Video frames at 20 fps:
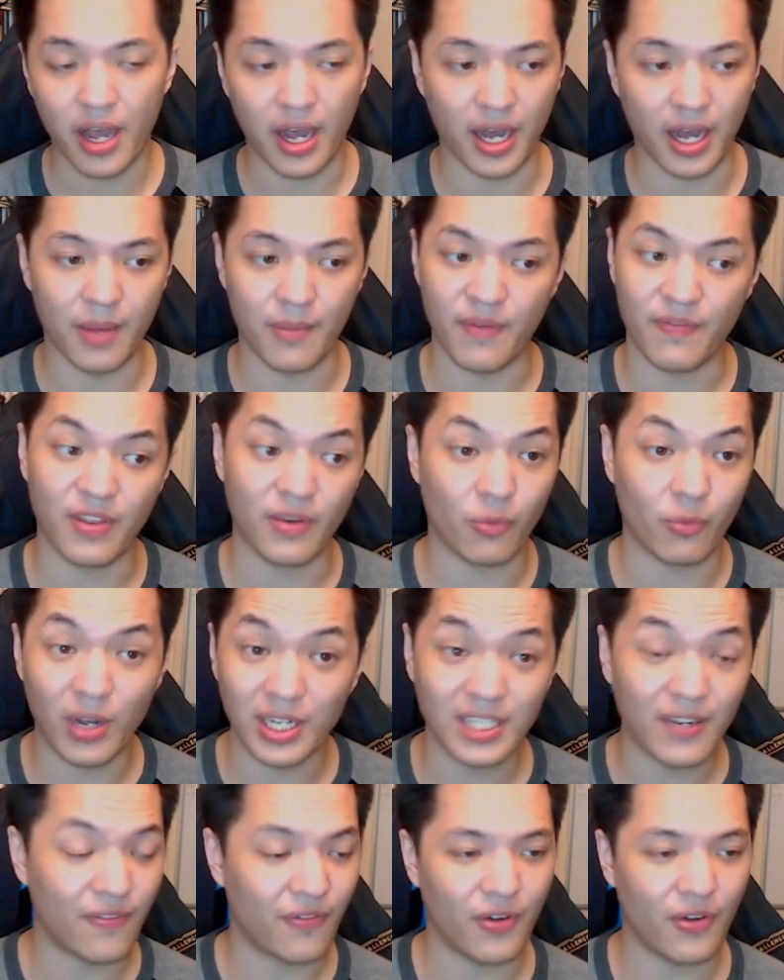If it
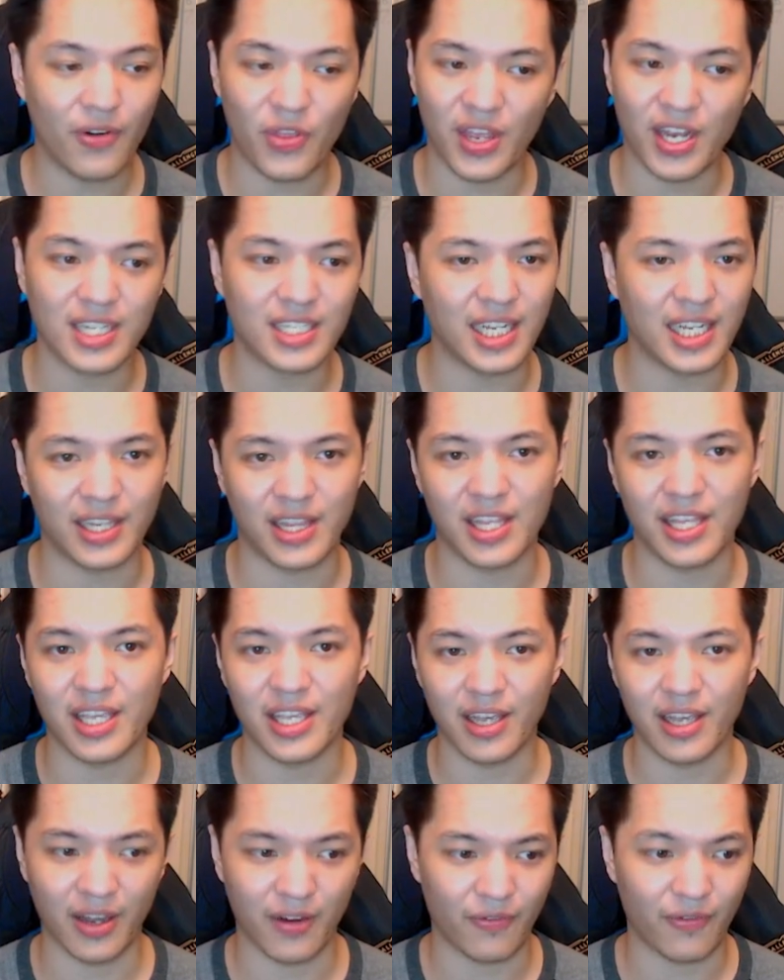wasn't for things like
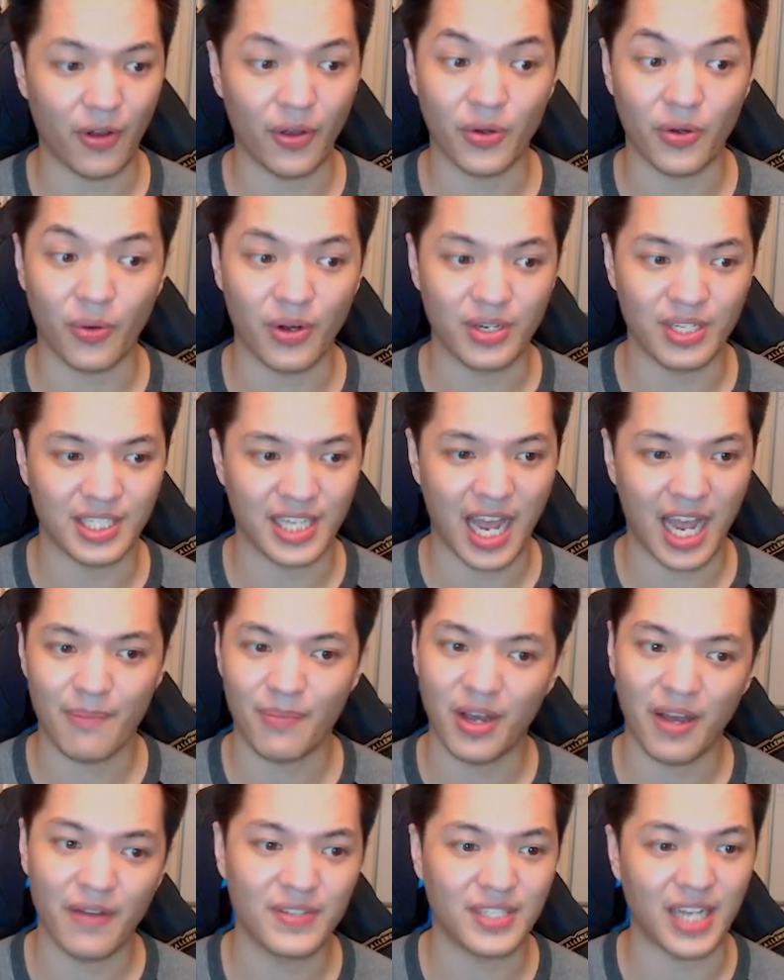the Freljord stat
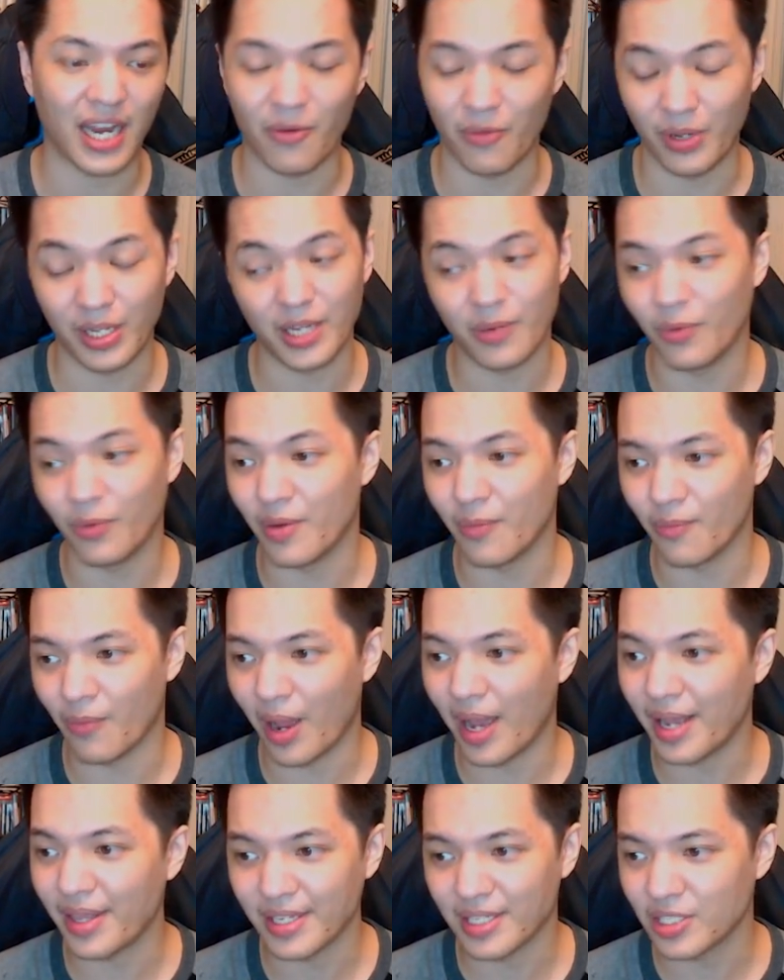buffs, I really wouldn't
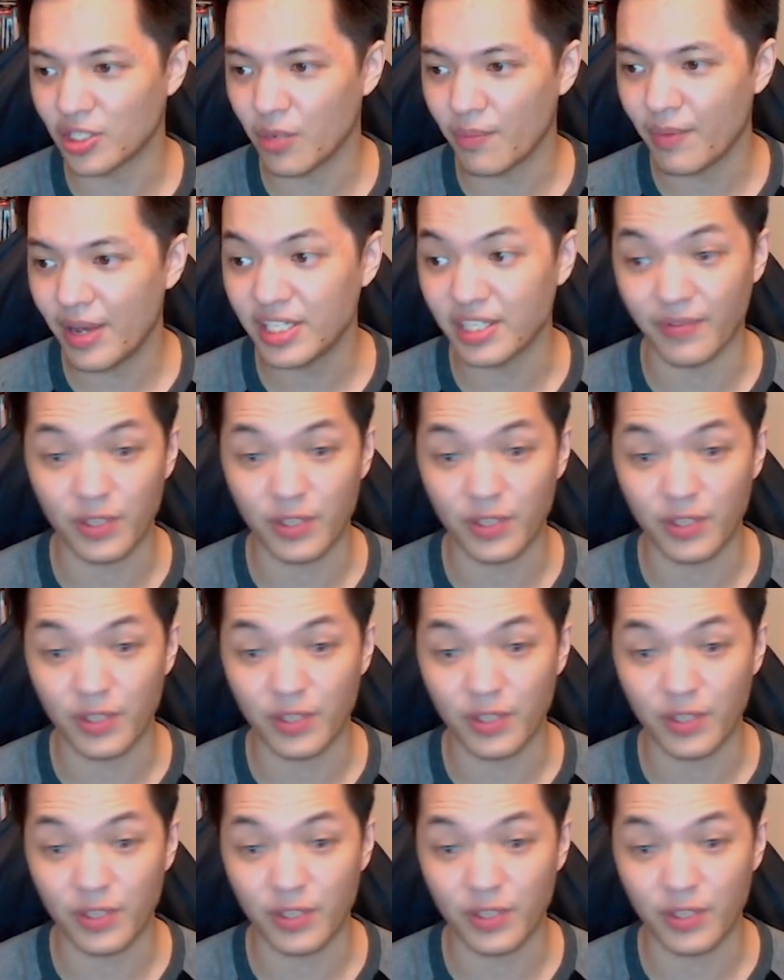mind this so much.